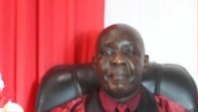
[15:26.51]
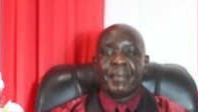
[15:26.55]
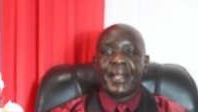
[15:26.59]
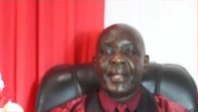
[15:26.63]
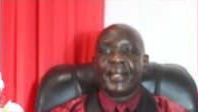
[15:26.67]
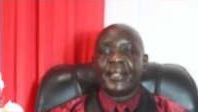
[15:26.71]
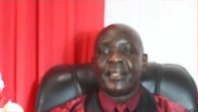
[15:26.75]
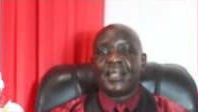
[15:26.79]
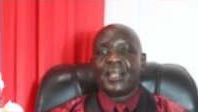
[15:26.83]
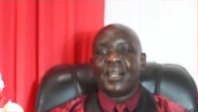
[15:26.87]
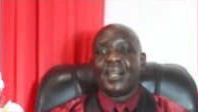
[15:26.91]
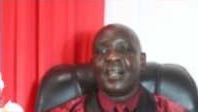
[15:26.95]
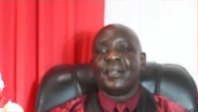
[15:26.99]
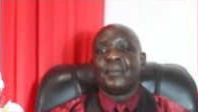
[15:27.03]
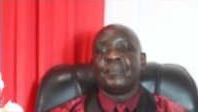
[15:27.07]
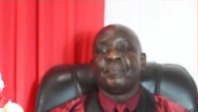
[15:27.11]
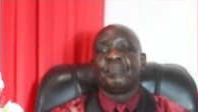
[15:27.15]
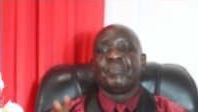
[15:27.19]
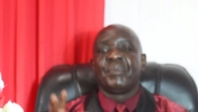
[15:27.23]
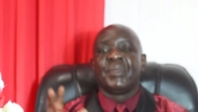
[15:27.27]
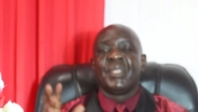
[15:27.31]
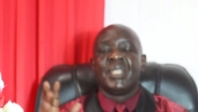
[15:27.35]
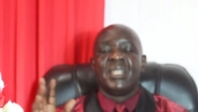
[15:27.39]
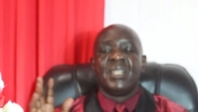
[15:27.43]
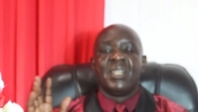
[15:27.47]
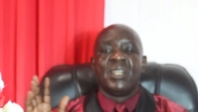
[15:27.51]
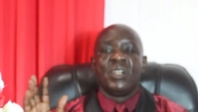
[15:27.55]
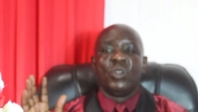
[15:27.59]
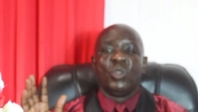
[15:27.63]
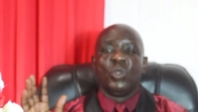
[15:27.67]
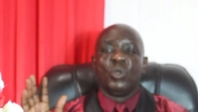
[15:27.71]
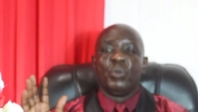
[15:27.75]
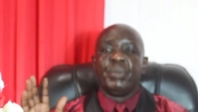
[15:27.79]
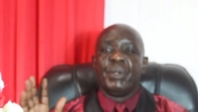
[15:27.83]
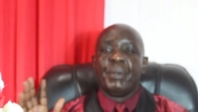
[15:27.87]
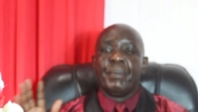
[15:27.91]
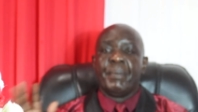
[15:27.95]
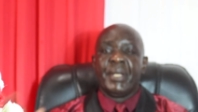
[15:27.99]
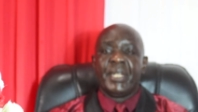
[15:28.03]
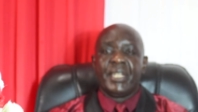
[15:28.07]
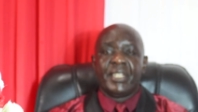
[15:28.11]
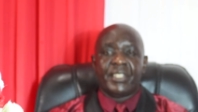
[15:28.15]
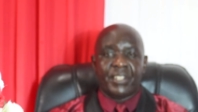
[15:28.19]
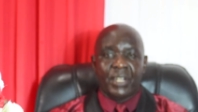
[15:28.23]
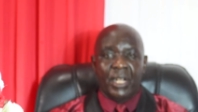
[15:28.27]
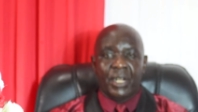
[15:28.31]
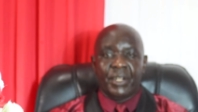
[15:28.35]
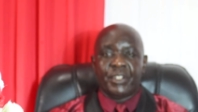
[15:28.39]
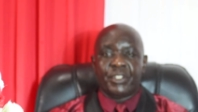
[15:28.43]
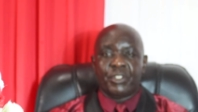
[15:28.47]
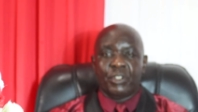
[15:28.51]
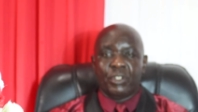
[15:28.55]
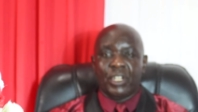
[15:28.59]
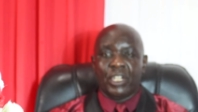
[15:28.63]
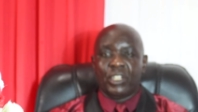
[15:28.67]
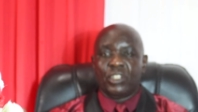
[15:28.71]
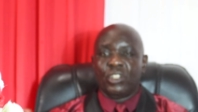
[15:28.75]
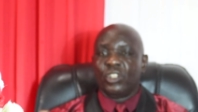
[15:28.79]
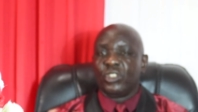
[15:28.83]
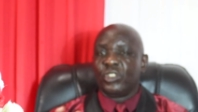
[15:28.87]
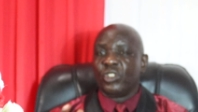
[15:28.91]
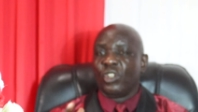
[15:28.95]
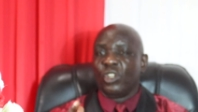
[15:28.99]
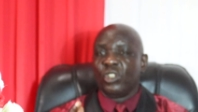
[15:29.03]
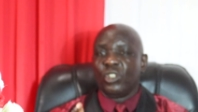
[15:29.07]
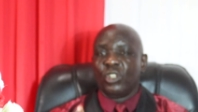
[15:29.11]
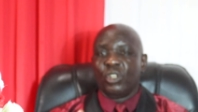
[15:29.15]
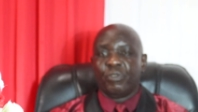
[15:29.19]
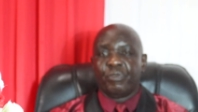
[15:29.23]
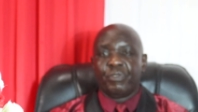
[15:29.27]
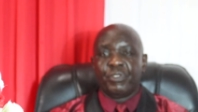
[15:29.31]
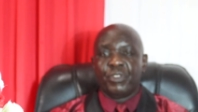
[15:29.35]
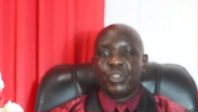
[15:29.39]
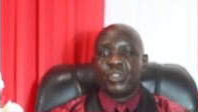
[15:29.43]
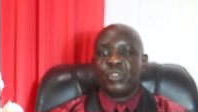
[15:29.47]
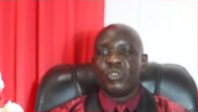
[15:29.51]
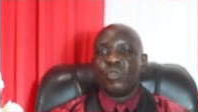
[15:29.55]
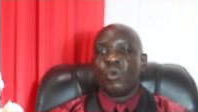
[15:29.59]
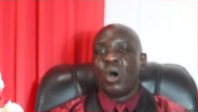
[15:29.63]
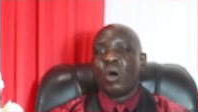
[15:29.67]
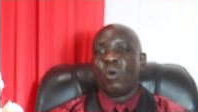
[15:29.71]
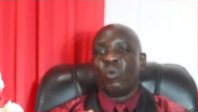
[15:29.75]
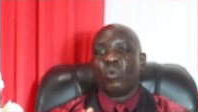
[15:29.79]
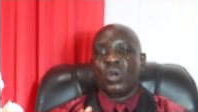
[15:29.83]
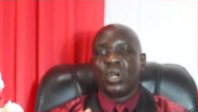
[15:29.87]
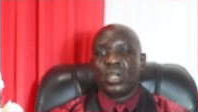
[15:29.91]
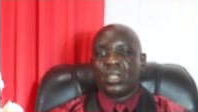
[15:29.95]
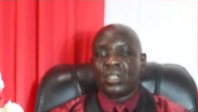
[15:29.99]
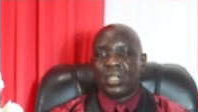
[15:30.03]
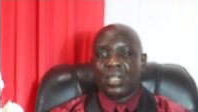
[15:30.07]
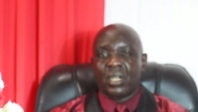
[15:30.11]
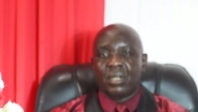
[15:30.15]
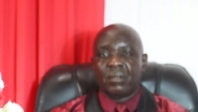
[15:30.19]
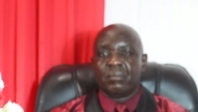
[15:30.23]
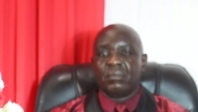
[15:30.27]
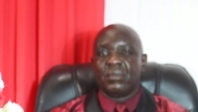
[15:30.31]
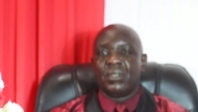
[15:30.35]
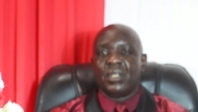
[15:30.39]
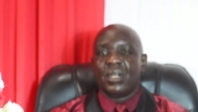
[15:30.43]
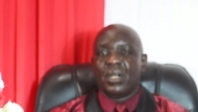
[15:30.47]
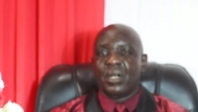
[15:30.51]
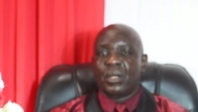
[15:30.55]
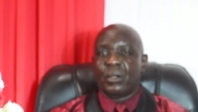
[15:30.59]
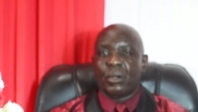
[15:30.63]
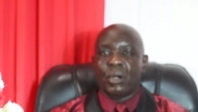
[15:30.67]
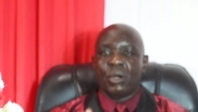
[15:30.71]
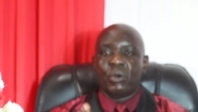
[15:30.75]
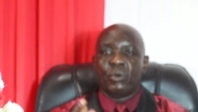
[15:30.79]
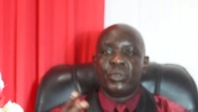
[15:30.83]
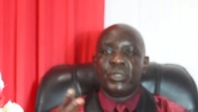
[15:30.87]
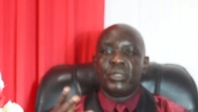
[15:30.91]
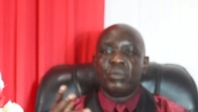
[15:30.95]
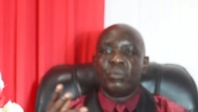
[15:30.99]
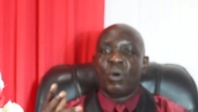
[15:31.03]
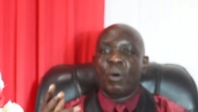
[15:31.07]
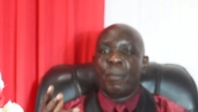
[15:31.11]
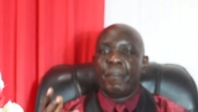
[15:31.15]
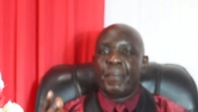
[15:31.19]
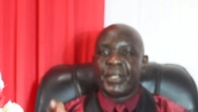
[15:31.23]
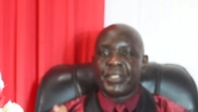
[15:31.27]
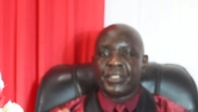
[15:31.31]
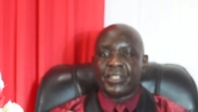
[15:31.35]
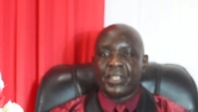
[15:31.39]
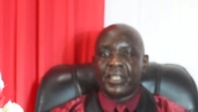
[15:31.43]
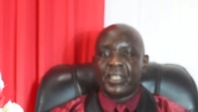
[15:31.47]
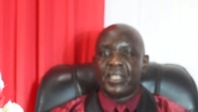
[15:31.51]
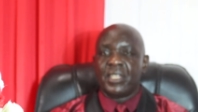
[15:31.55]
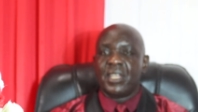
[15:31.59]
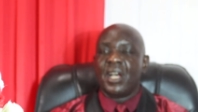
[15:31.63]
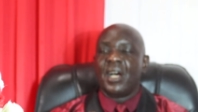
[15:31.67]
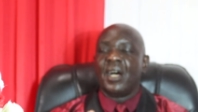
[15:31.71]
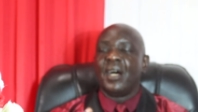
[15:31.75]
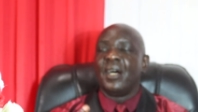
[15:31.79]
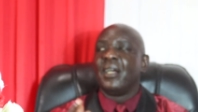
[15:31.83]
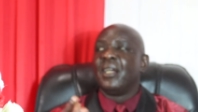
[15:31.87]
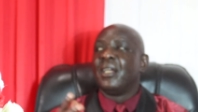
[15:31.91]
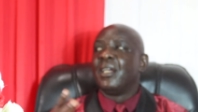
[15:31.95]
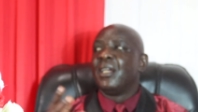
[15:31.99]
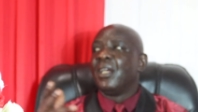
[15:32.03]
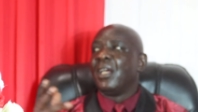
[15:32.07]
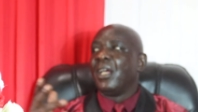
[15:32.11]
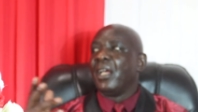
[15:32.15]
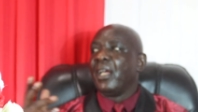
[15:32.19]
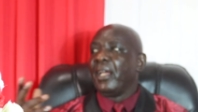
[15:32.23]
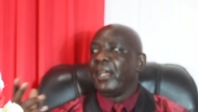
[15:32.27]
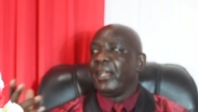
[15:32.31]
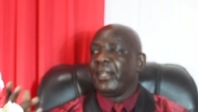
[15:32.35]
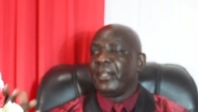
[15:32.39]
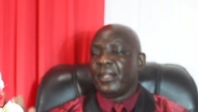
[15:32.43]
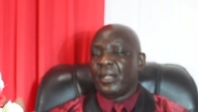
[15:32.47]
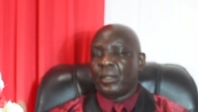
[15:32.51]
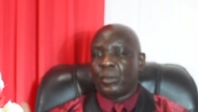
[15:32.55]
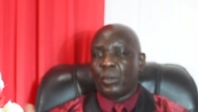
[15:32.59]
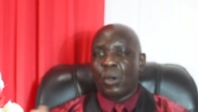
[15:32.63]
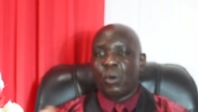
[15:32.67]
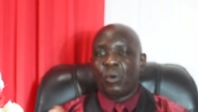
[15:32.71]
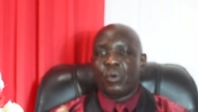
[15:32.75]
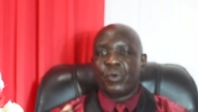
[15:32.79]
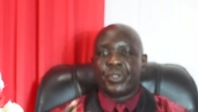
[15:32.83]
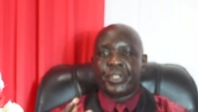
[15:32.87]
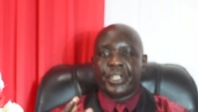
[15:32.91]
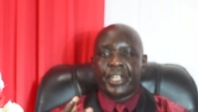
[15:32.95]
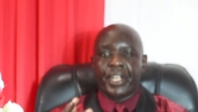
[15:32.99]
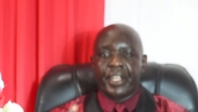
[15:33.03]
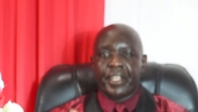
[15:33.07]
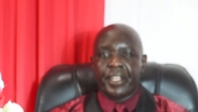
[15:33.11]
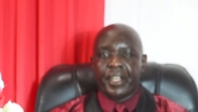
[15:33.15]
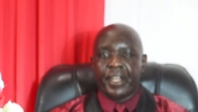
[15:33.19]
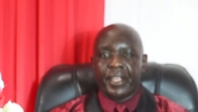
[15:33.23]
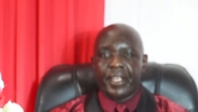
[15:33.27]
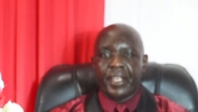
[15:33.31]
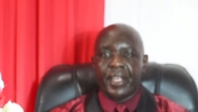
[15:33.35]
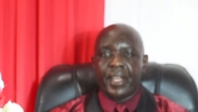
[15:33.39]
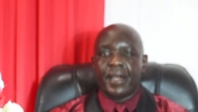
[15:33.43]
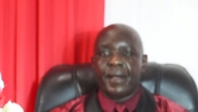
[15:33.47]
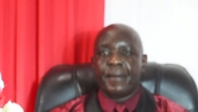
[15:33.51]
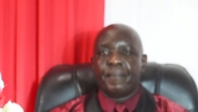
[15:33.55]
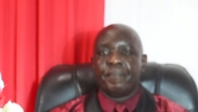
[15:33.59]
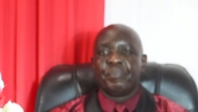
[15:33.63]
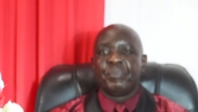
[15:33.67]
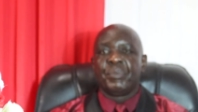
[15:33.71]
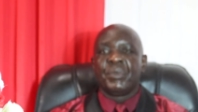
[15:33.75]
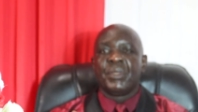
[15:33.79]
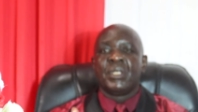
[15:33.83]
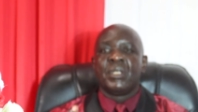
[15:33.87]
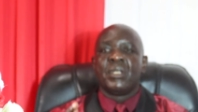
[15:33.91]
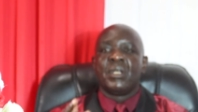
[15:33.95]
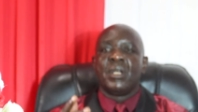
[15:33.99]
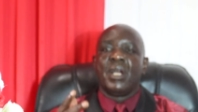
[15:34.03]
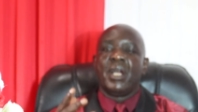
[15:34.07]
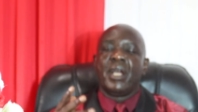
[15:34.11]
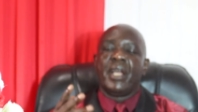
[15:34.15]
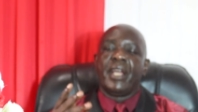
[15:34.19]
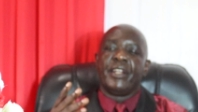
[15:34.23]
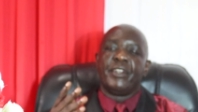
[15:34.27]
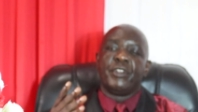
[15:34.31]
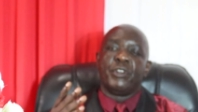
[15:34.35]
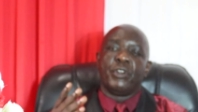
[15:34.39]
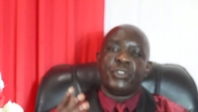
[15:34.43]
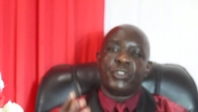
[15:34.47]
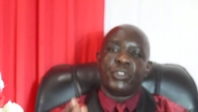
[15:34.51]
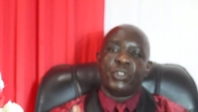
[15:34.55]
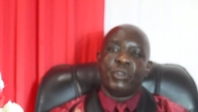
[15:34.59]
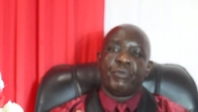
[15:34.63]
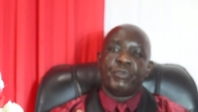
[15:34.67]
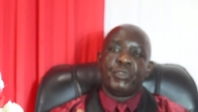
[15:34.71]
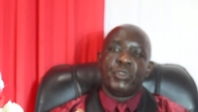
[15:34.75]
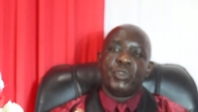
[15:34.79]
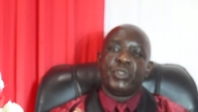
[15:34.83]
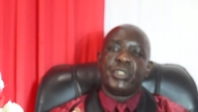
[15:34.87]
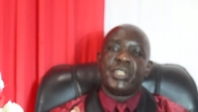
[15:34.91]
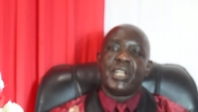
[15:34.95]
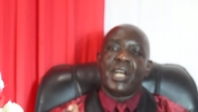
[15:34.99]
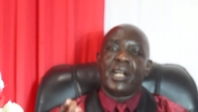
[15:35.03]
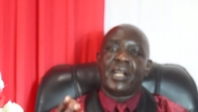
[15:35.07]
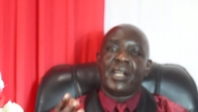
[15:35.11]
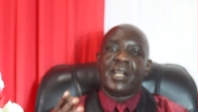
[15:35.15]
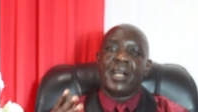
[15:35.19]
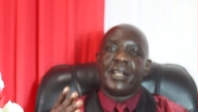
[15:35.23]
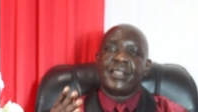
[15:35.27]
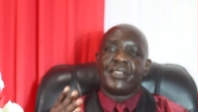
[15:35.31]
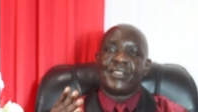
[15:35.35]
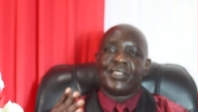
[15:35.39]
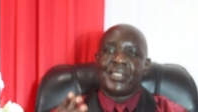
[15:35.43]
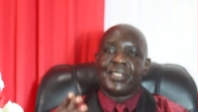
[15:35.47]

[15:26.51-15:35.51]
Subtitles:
Milka will be ministering to the Lord. All of you, you are welcome around Mombasa here and around Kenya here. And those of you that can